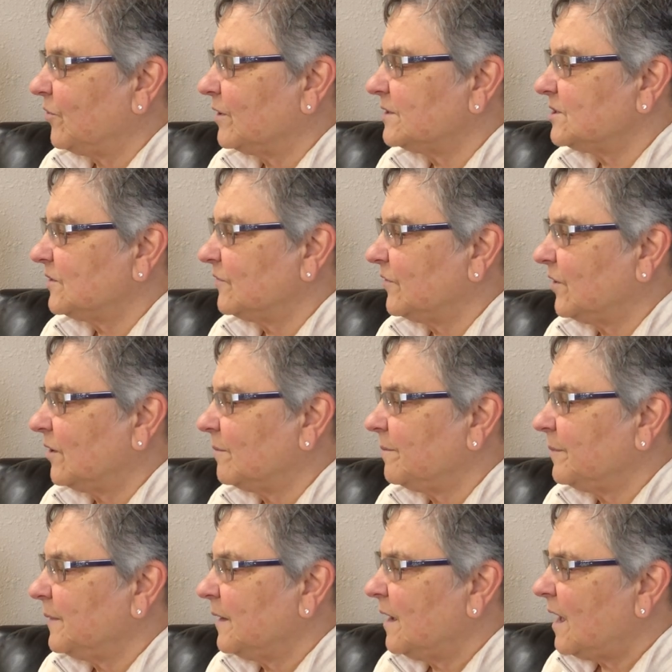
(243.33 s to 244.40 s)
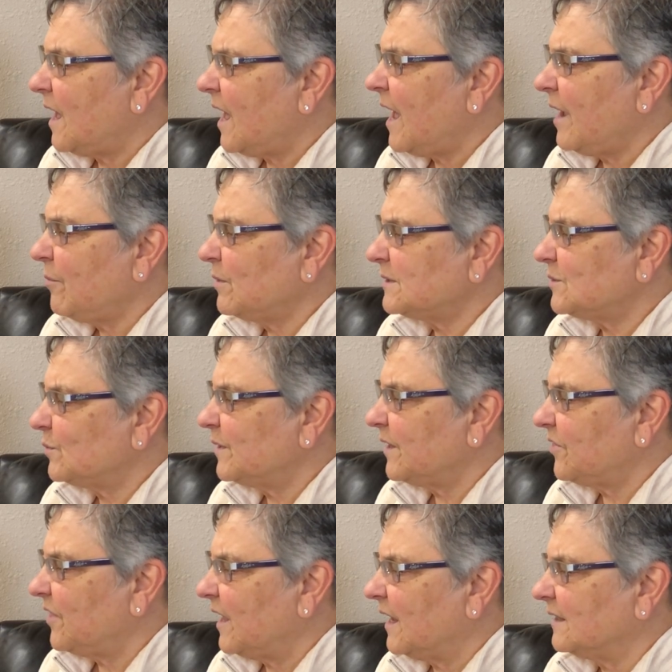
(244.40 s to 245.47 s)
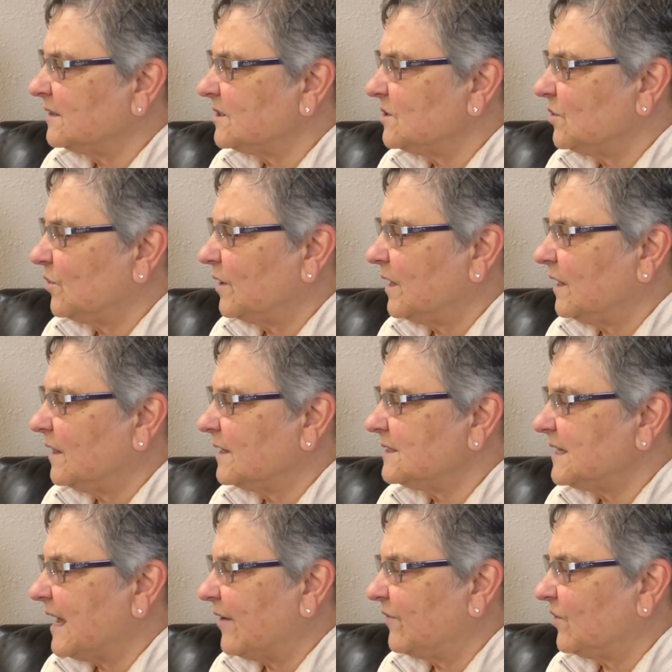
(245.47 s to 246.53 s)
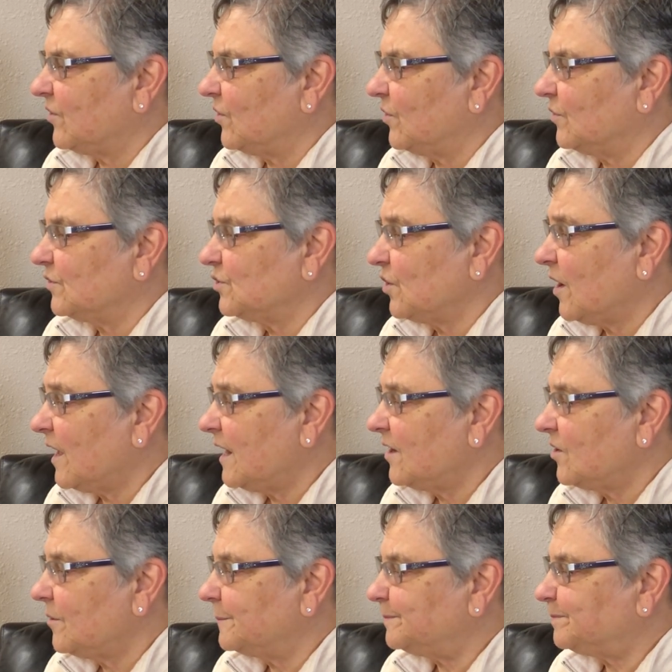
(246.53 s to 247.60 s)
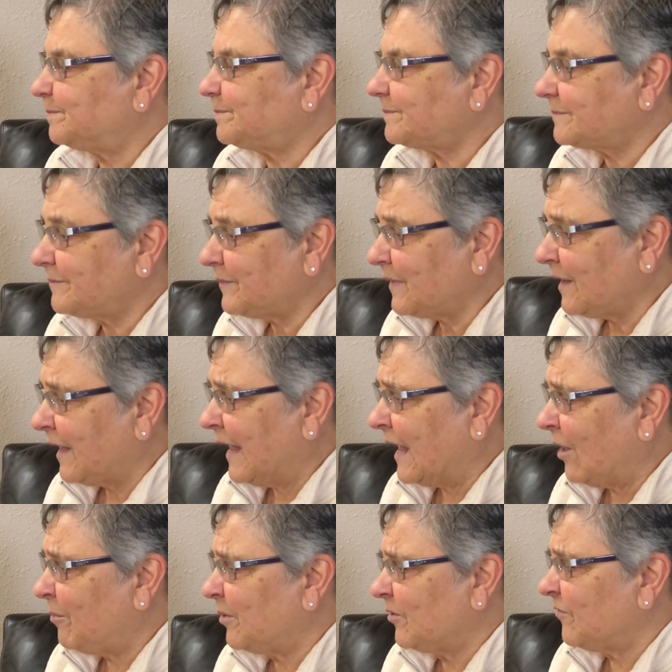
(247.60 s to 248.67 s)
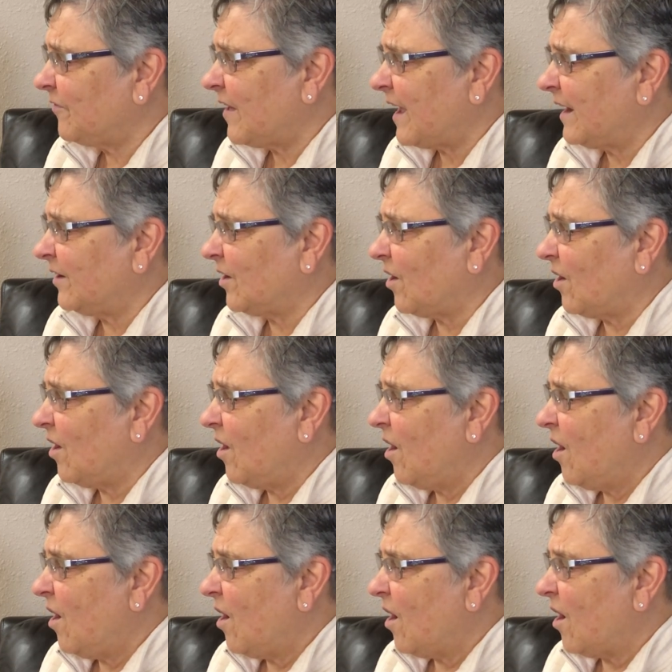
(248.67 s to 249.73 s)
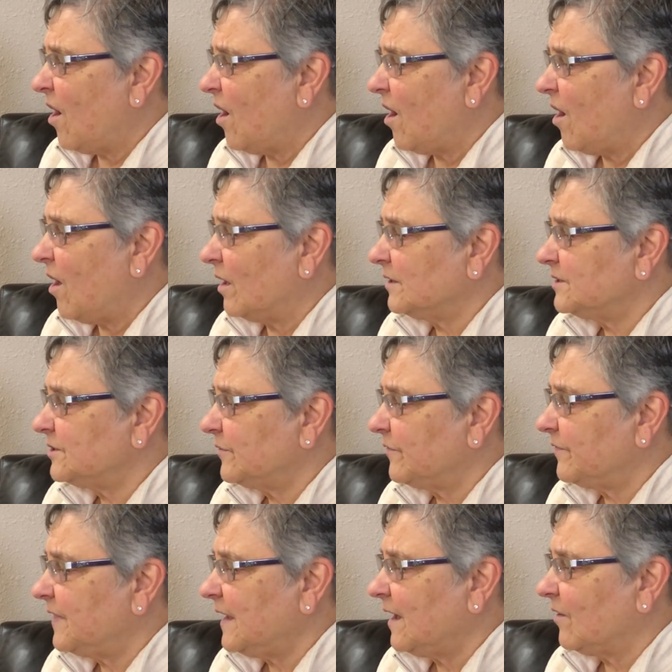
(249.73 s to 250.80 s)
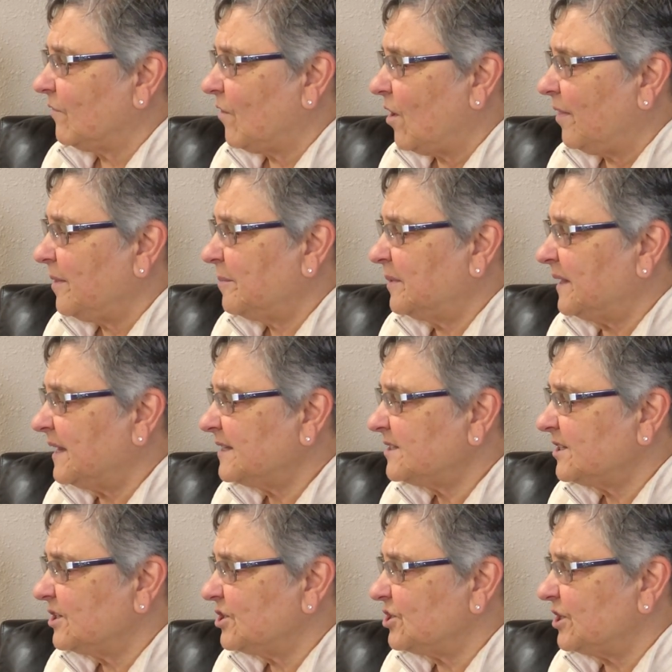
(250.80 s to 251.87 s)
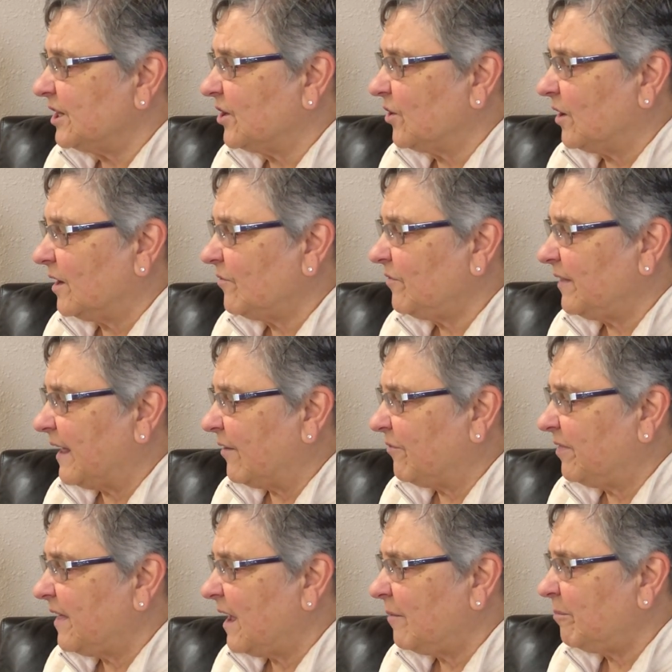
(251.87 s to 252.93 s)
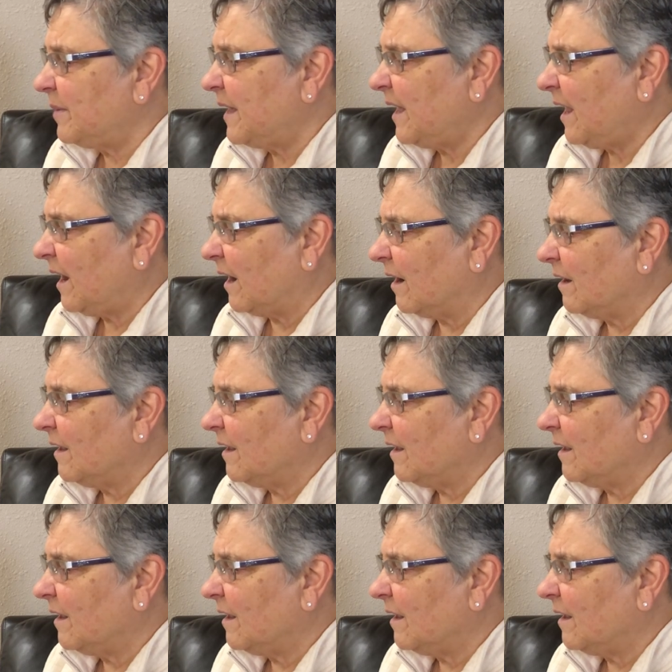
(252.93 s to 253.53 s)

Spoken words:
Christopher. I was with Aunt Snooty this afternoon, trying to help her to think of all the places she could have left that pen.